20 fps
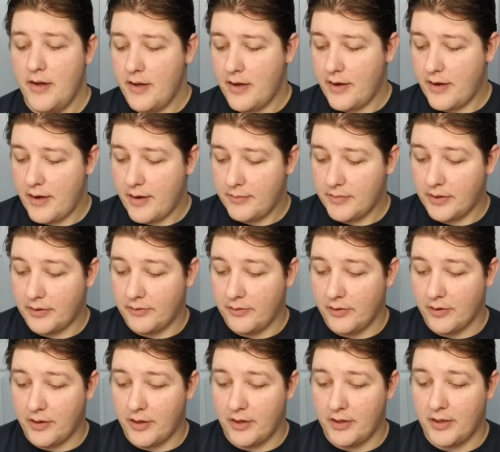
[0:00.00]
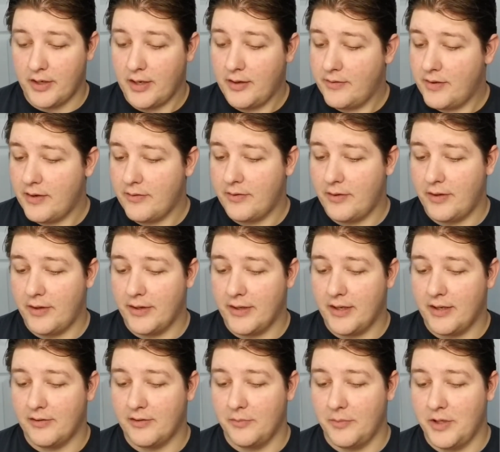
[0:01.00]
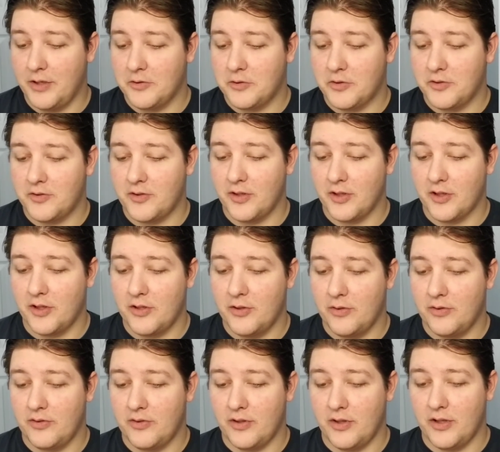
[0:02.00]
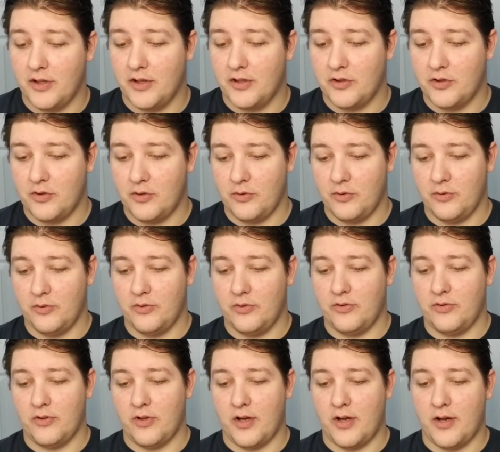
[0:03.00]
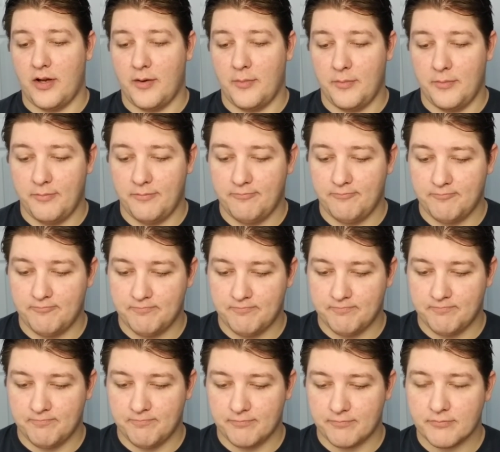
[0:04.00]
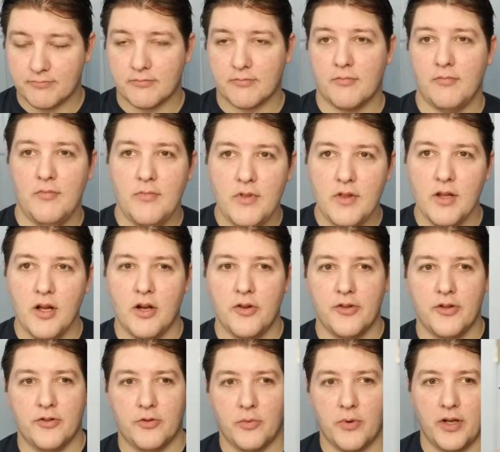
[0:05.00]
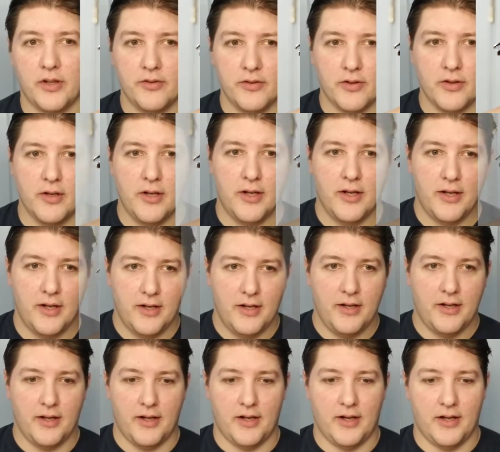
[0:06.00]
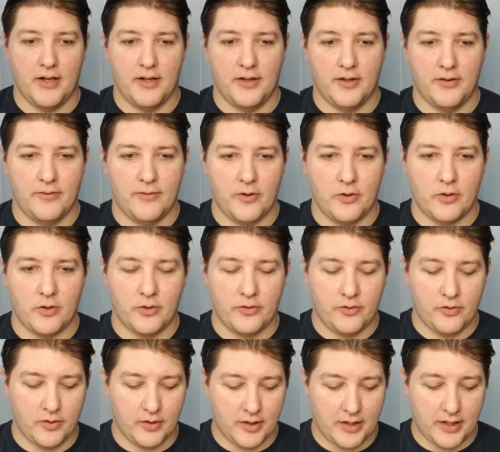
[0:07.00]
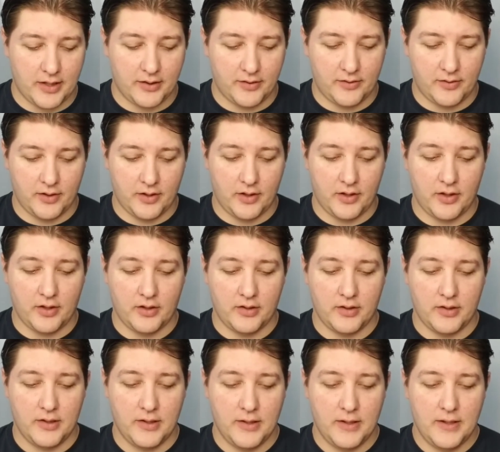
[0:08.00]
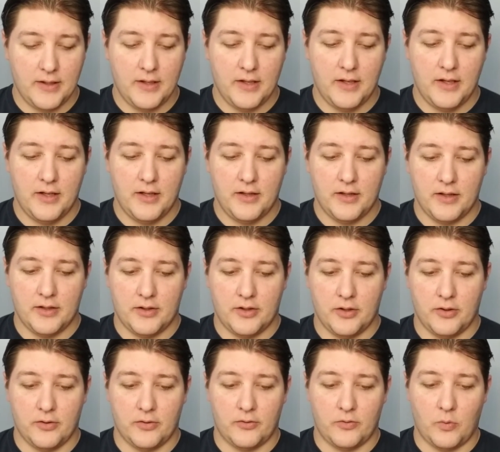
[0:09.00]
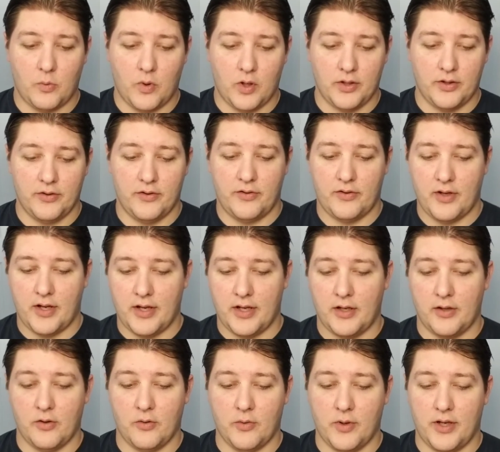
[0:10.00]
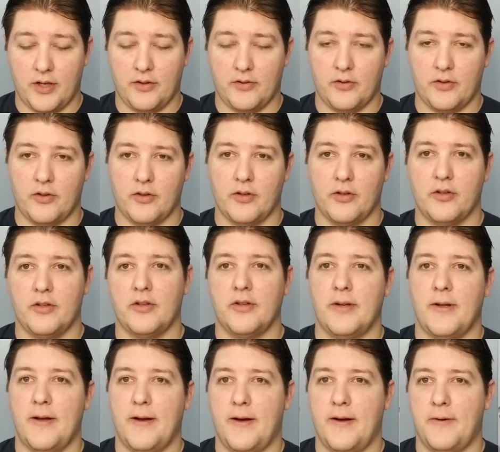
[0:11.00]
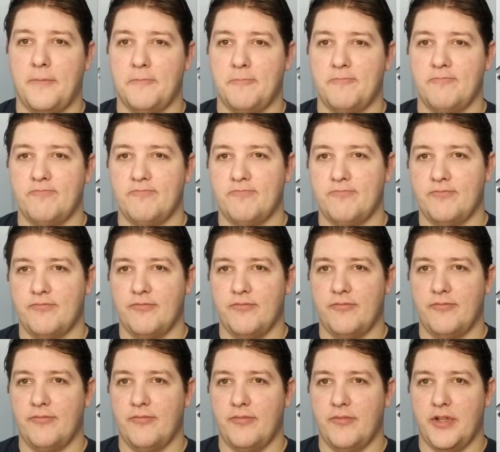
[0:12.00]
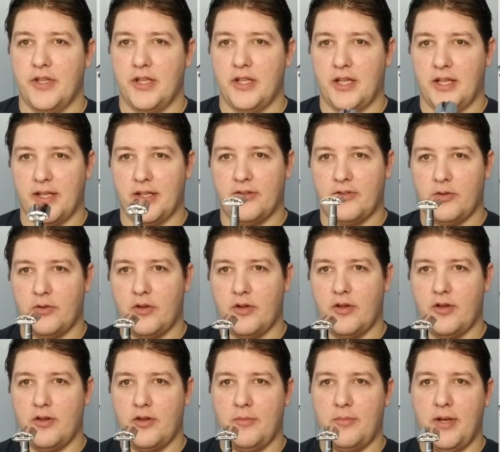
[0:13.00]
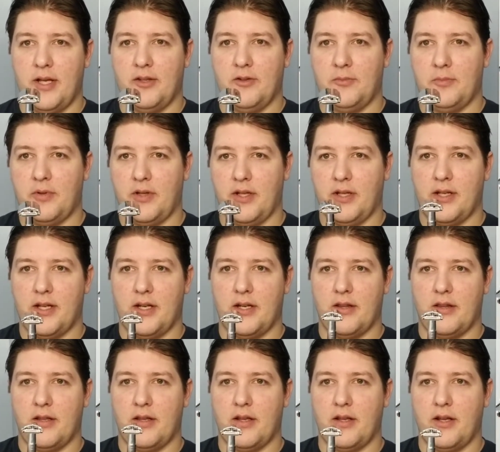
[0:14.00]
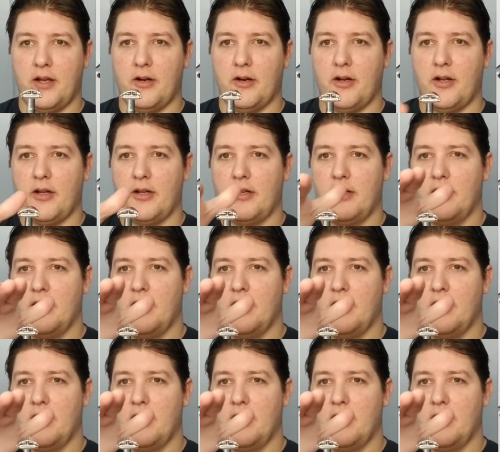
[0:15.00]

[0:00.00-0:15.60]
But I was looking and I definitely got some interesting QC issues on this razor. In the photos you can kind of see that there's one side of the razor that so the base plate kind of thing area,